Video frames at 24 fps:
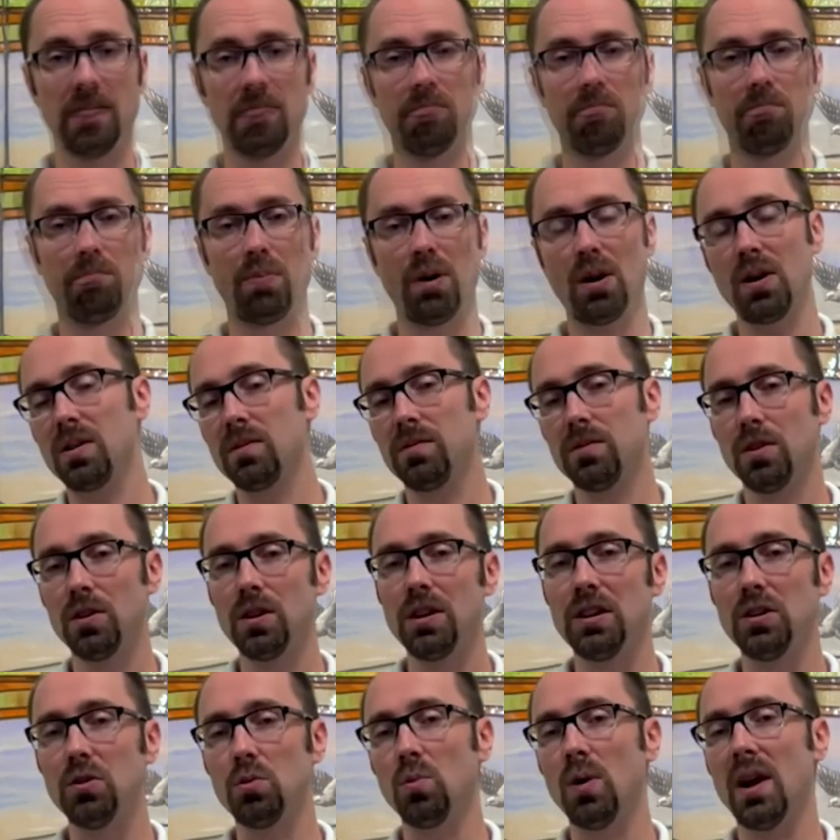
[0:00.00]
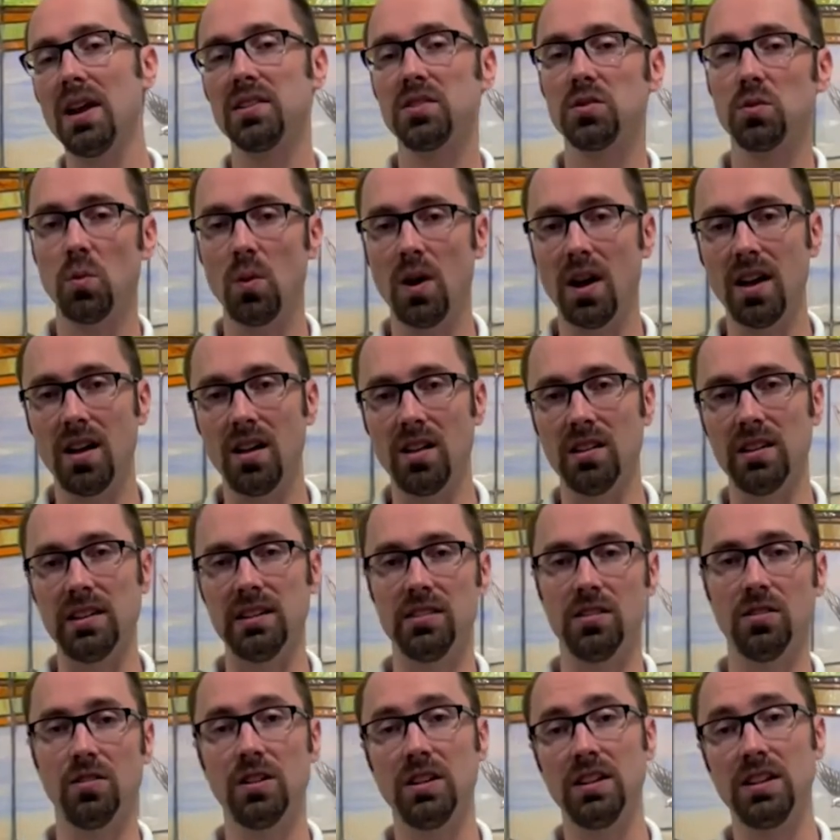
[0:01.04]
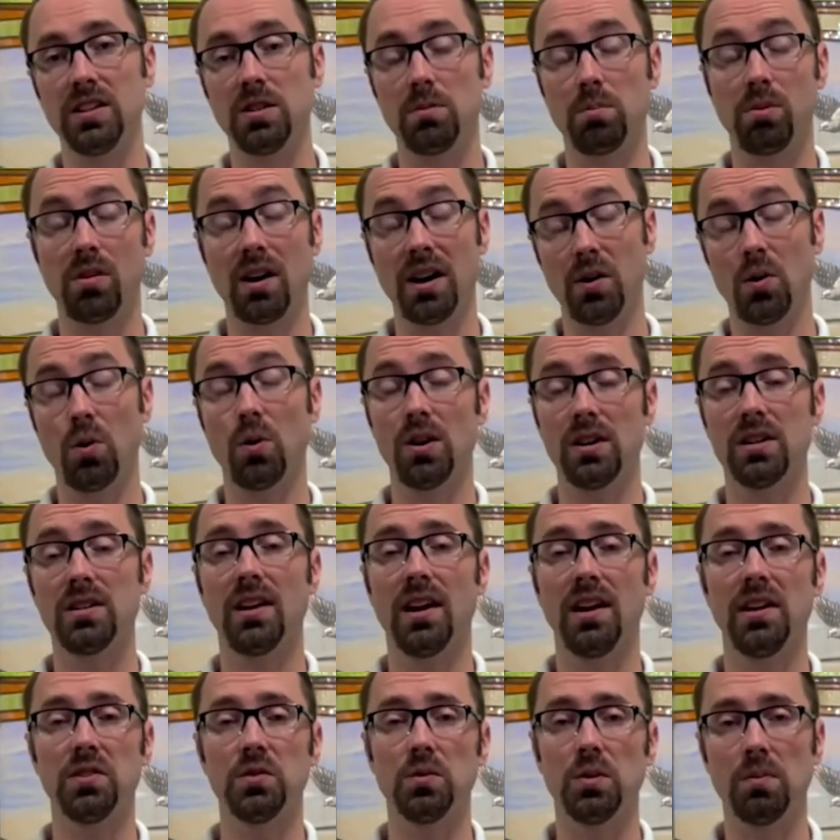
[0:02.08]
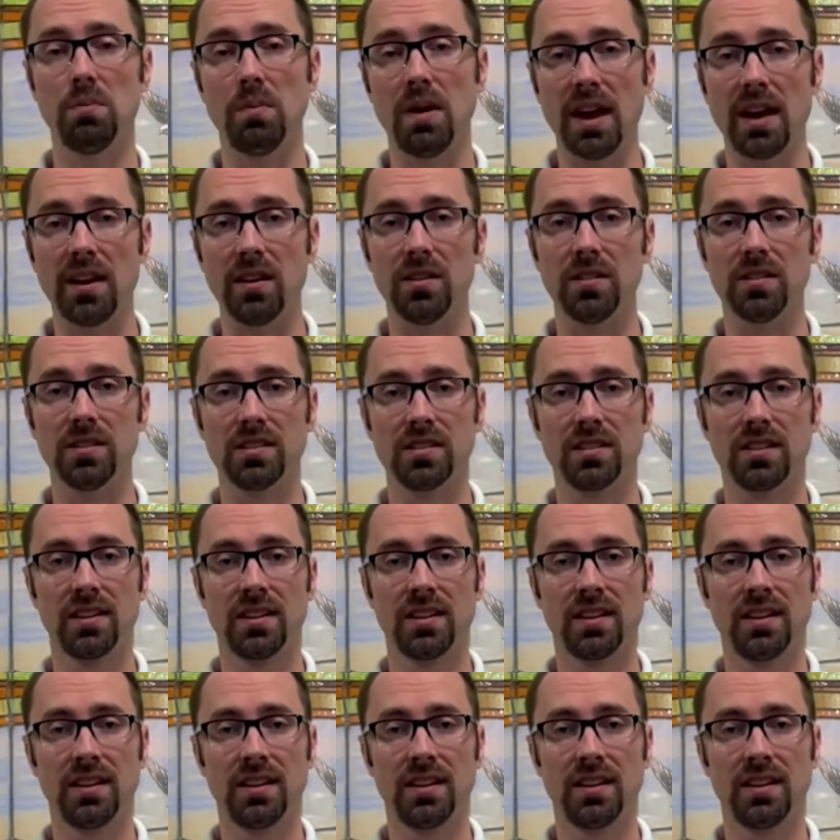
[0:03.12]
Part of learning to rest well is learning to prioritize what matters.